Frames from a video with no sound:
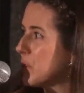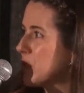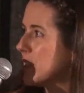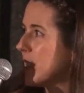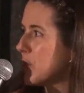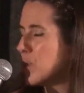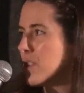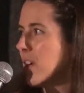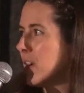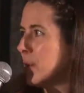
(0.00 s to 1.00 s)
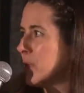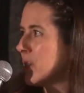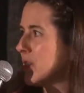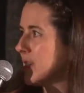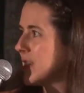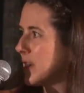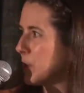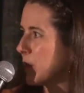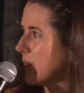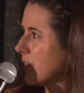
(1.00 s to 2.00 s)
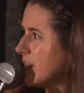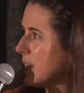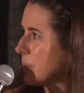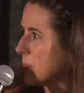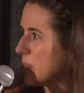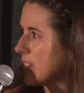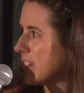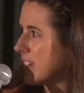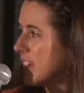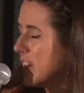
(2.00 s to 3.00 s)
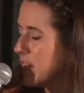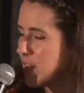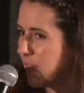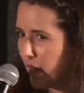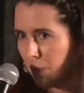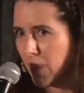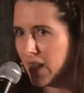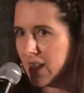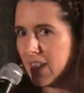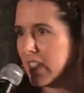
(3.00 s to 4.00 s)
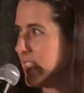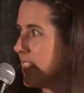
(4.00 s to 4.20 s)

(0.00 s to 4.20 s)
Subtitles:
all this extra time to just sit with the themes and develop ideas.